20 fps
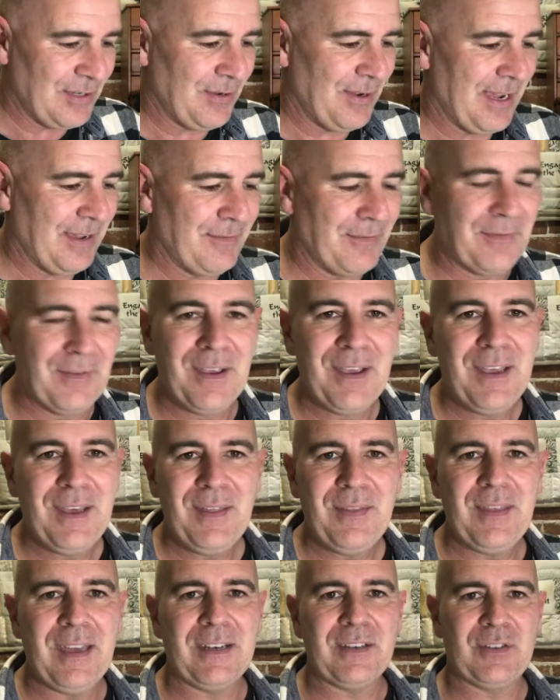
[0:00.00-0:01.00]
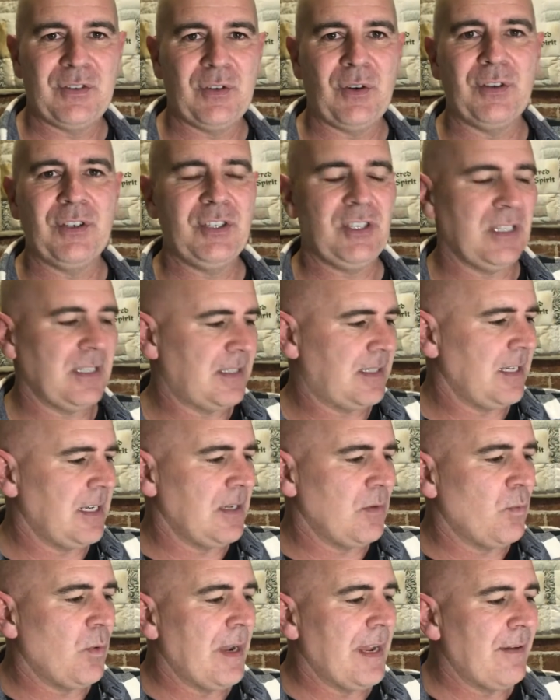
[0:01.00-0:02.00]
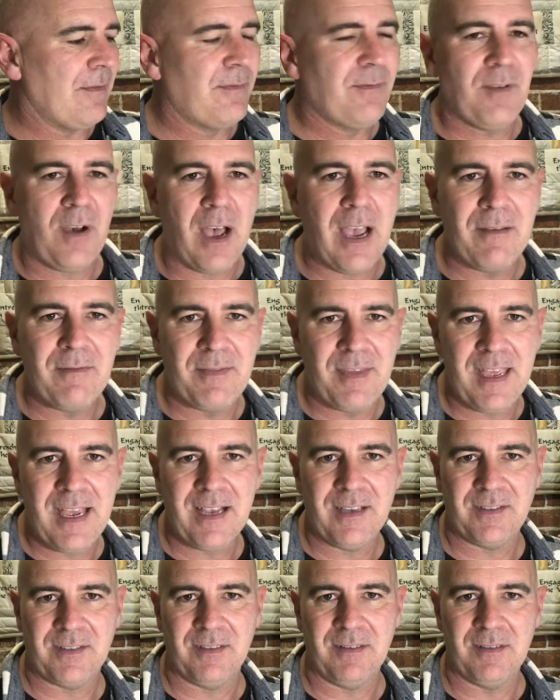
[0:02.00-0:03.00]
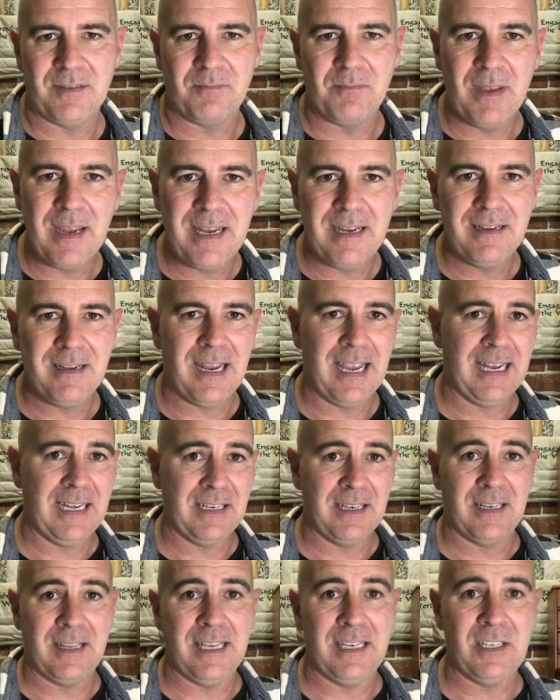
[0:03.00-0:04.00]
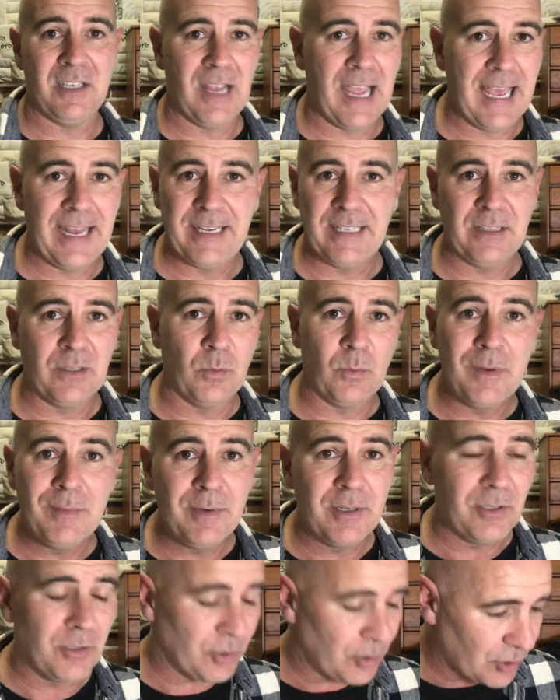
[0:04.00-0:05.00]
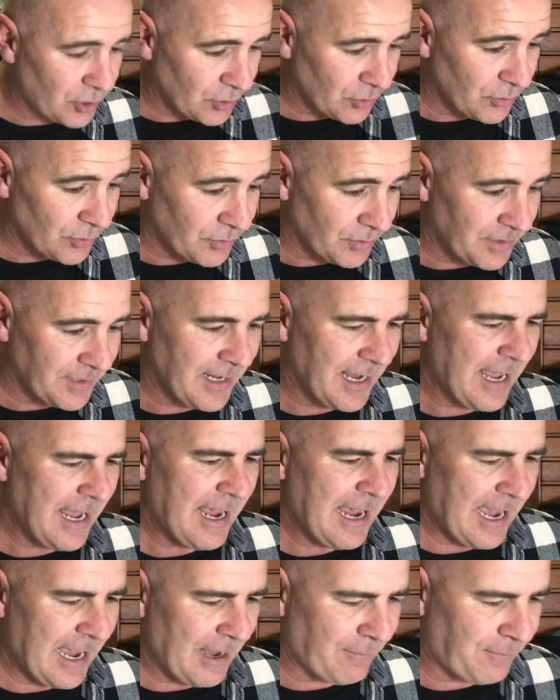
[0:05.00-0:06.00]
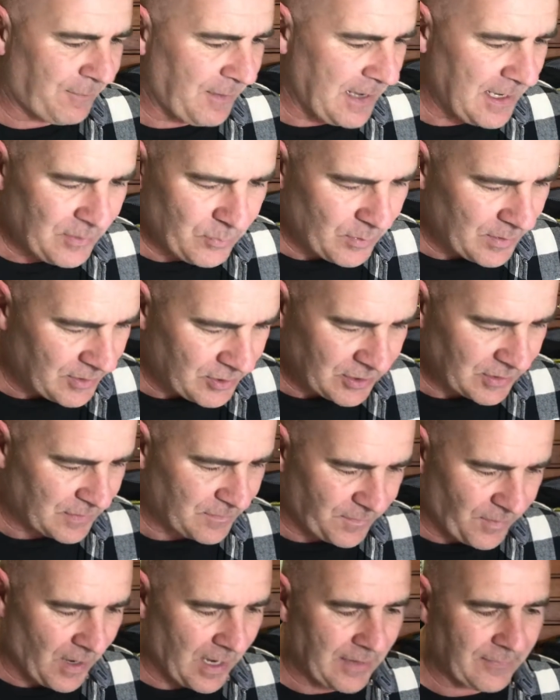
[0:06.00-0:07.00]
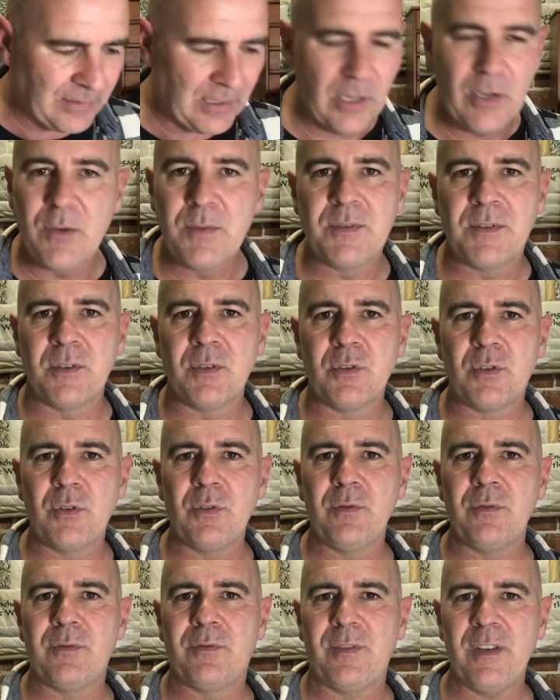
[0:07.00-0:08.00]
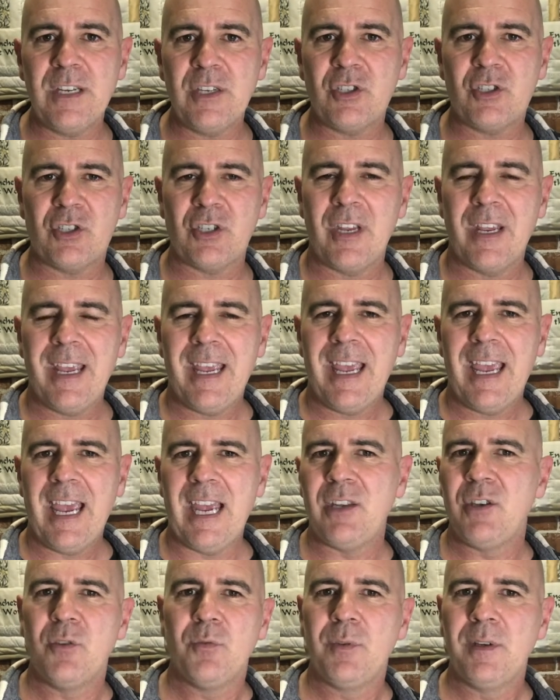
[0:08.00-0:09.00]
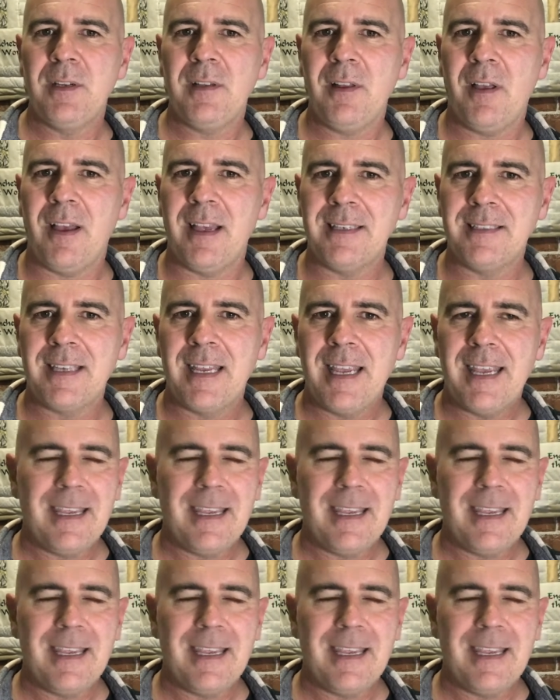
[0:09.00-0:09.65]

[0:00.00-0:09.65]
you have that astonishing scene where 5,000 men, and then you add in the women and the children, are fed with just 5 loaves and 2 fish. And you realize,